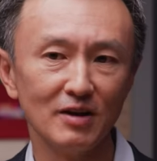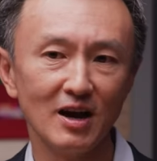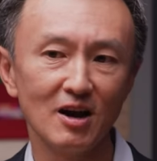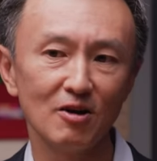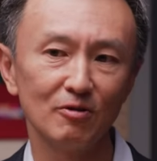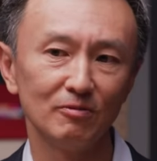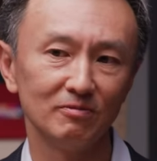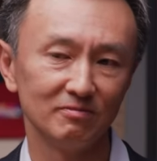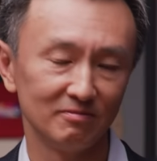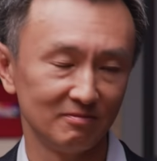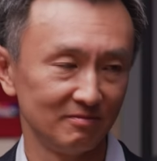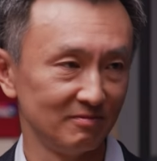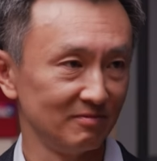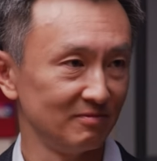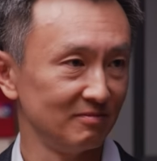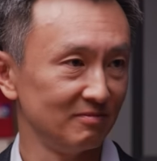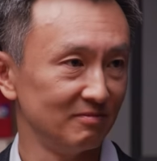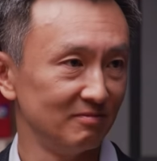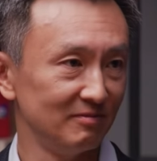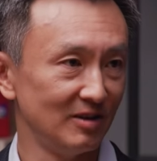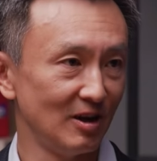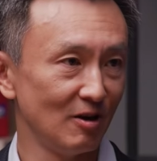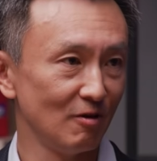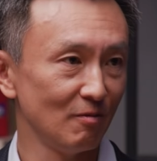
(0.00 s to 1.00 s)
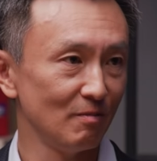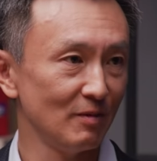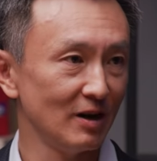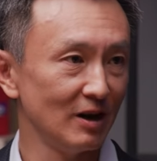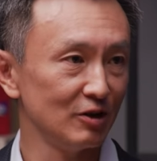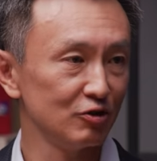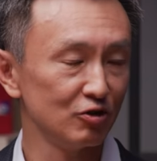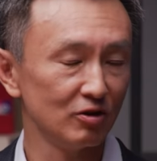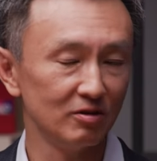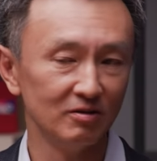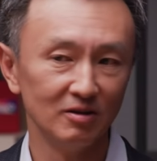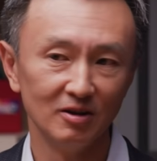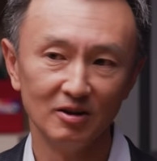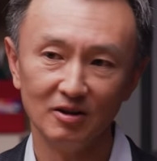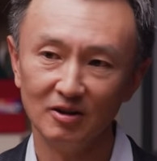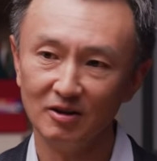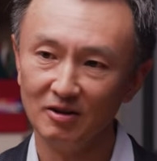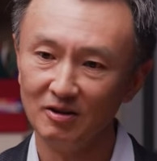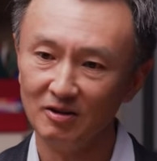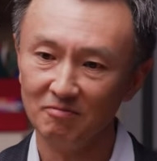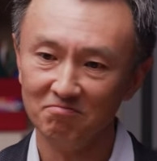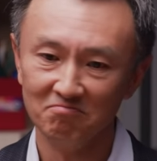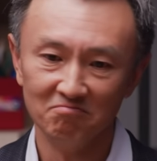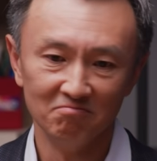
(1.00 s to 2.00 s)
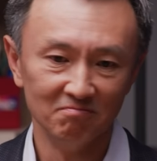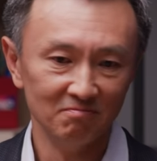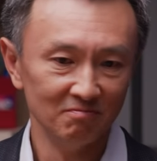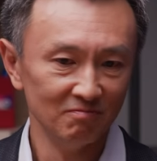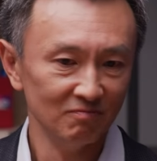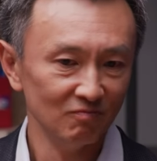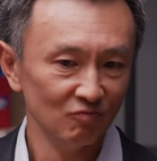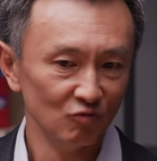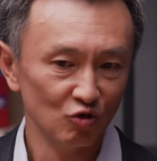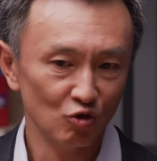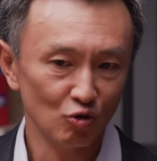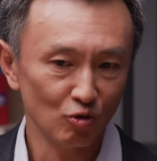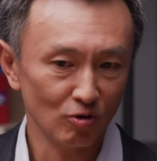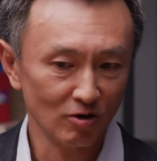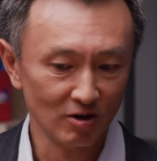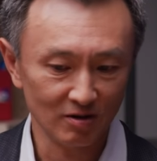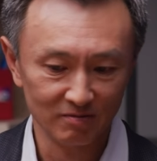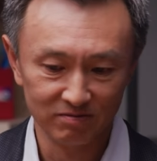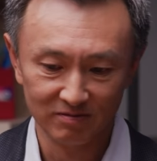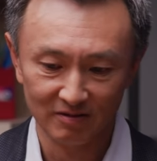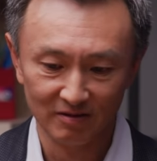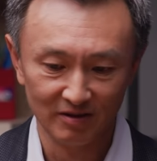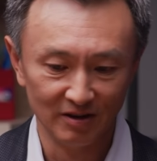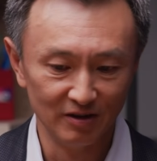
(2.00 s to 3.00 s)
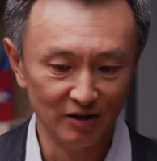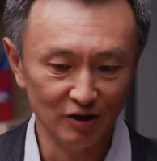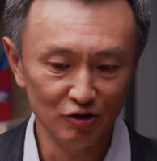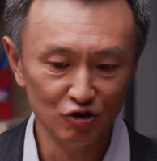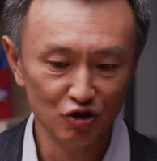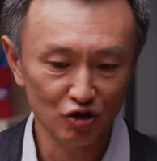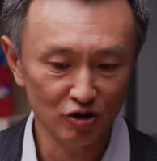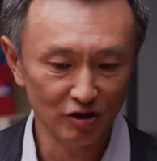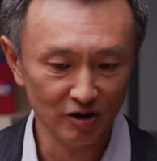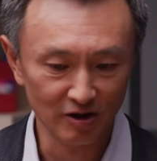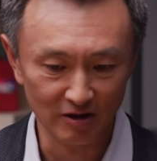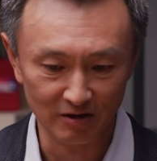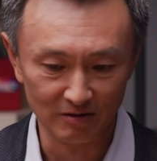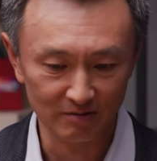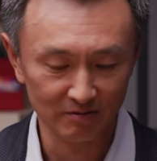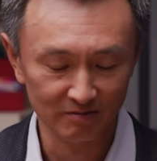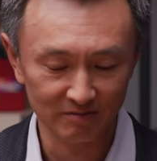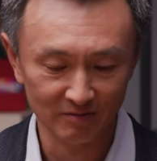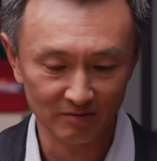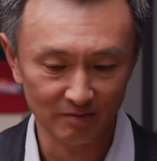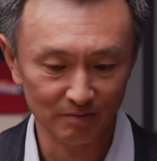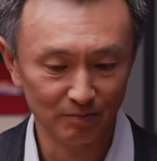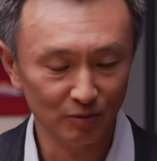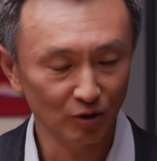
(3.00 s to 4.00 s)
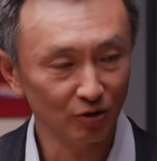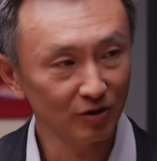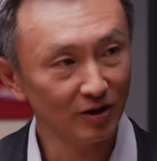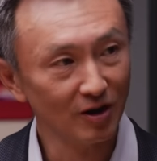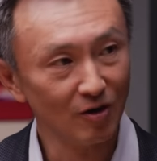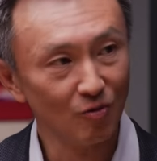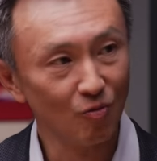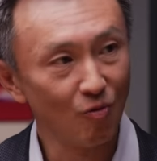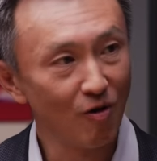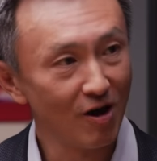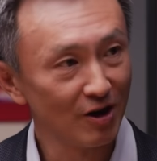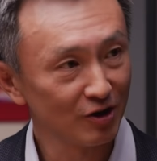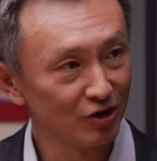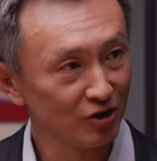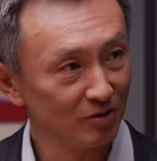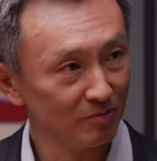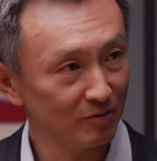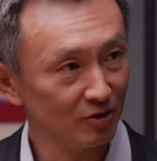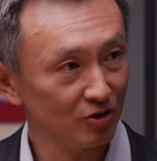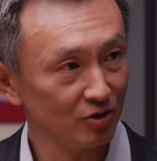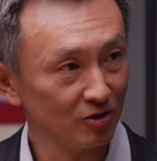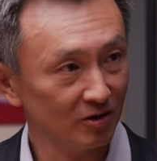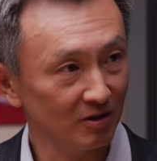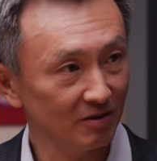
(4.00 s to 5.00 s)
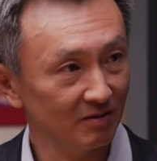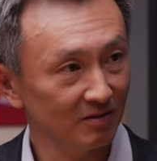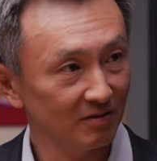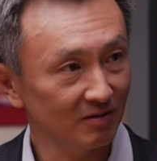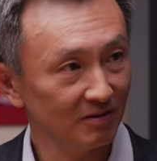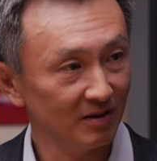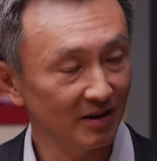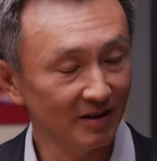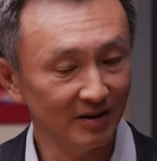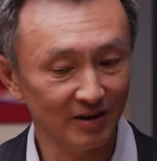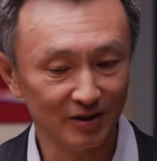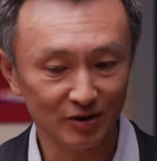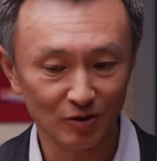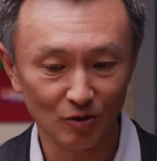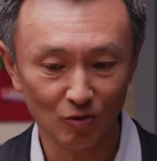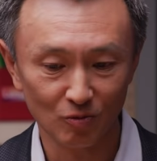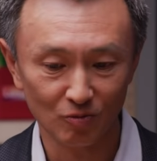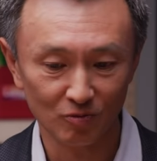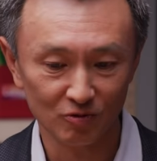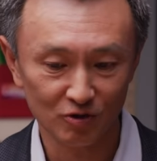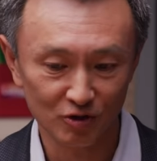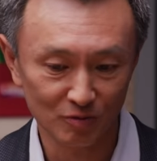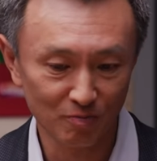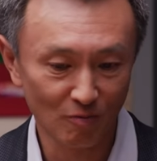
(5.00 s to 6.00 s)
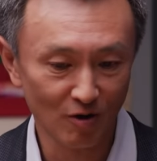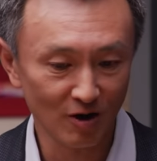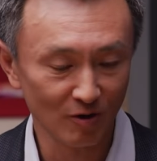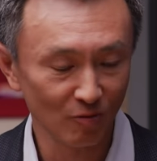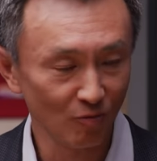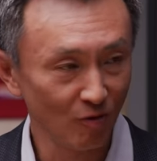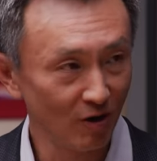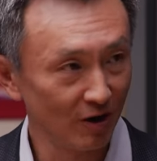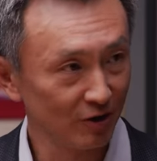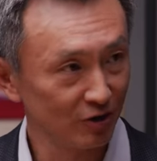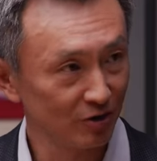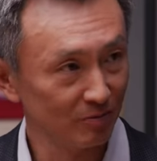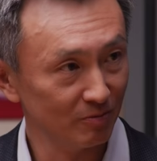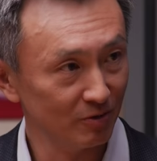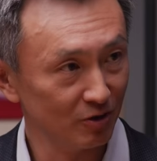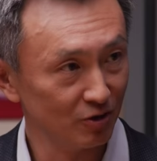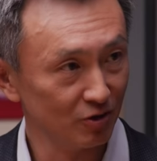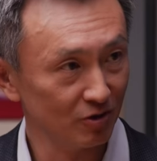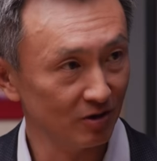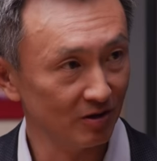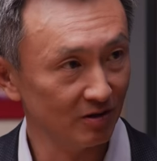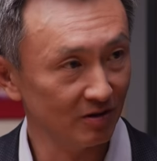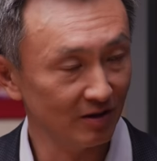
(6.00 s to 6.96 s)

now, now imagine you're an engineer building a washing machine and it's a smart washing machine.